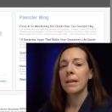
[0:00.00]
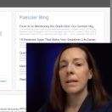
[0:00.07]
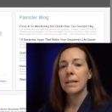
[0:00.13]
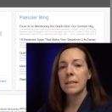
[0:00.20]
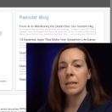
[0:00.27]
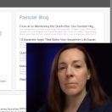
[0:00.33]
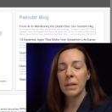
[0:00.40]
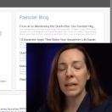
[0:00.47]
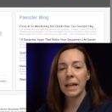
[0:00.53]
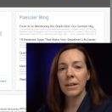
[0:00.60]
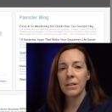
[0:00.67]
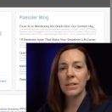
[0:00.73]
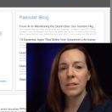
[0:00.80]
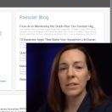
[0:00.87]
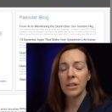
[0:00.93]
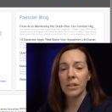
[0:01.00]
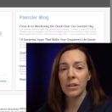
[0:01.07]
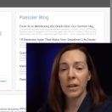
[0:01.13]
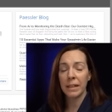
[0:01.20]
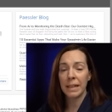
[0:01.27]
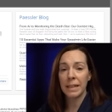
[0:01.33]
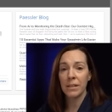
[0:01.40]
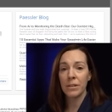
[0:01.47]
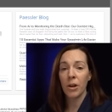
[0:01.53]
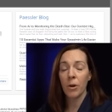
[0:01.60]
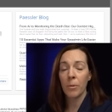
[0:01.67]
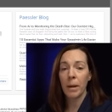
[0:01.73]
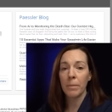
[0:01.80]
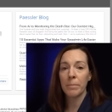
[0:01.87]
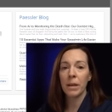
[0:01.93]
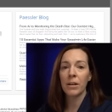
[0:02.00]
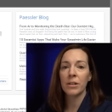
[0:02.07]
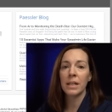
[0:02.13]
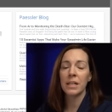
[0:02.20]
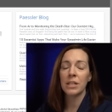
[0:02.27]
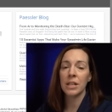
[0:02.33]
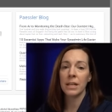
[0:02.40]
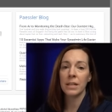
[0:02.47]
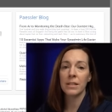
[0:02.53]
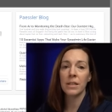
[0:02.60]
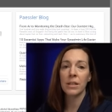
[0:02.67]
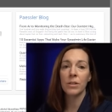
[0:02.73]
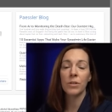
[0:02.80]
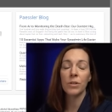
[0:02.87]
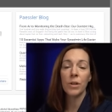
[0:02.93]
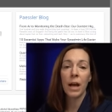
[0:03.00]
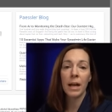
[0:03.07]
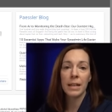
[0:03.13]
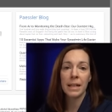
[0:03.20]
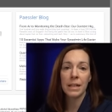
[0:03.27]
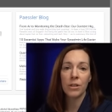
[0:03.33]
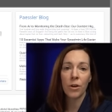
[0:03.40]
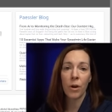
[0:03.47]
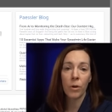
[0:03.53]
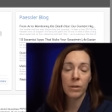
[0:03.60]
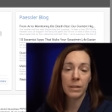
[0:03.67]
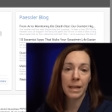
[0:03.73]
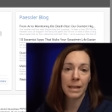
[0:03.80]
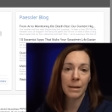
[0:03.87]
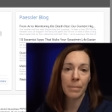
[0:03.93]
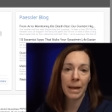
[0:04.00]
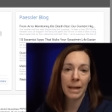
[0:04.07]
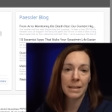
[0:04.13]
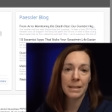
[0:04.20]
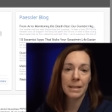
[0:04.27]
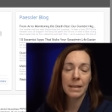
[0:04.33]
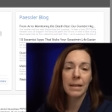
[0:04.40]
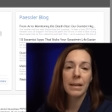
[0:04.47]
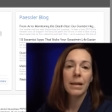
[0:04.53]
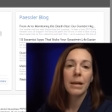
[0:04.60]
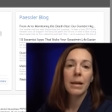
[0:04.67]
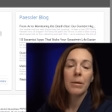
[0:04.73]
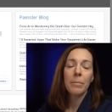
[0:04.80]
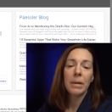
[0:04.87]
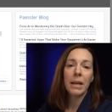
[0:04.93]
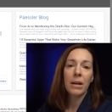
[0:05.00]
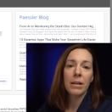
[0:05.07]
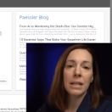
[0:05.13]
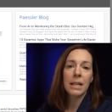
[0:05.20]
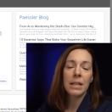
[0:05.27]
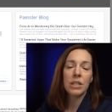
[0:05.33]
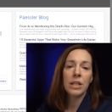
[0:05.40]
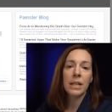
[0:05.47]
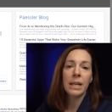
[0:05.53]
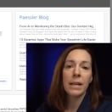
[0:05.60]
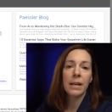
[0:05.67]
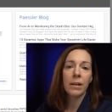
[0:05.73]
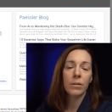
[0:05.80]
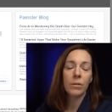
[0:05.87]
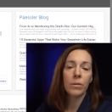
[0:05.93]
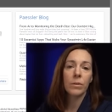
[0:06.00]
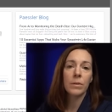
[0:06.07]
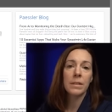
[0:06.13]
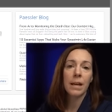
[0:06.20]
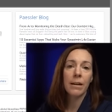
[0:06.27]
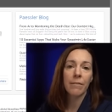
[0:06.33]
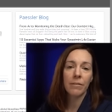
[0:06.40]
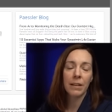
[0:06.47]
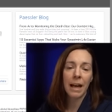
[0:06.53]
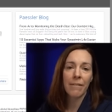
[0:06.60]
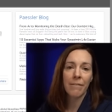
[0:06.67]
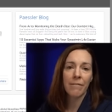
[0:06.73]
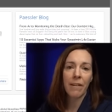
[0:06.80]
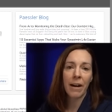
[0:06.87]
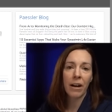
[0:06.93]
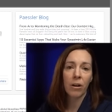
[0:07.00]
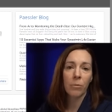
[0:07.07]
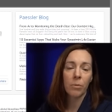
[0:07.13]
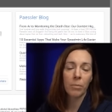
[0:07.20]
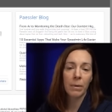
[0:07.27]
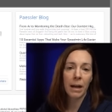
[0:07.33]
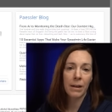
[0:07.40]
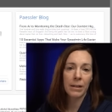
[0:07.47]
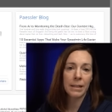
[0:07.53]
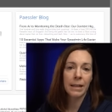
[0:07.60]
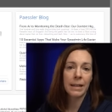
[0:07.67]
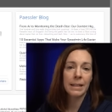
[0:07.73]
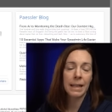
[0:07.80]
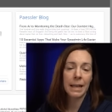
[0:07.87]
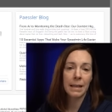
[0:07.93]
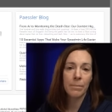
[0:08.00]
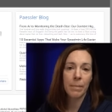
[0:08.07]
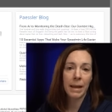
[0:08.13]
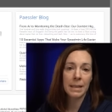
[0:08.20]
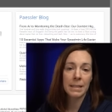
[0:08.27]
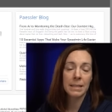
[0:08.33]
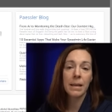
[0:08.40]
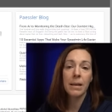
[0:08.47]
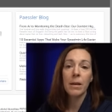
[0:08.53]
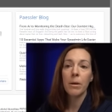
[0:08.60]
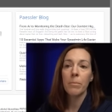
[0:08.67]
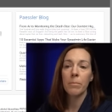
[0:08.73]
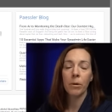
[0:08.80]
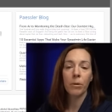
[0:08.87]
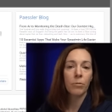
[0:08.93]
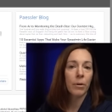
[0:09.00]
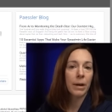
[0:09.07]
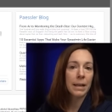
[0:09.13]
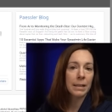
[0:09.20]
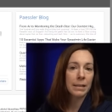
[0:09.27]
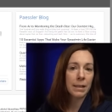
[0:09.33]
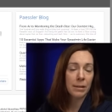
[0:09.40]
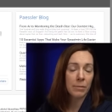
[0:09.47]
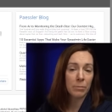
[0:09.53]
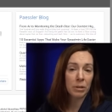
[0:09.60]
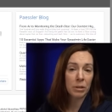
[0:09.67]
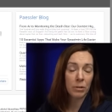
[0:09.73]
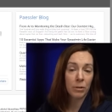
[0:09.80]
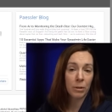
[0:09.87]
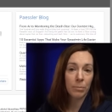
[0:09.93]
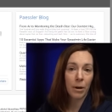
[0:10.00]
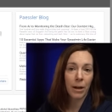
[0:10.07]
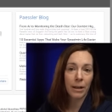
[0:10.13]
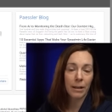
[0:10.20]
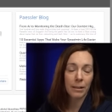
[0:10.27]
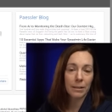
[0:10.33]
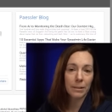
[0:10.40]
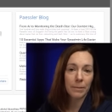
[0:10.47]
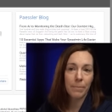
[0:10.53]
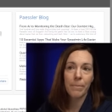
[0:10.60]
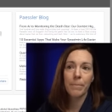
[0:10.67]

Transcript: Something else you need to know about PRTG is you do not need your own database. PRTG includes a flat file proprietary database built right into the, the product.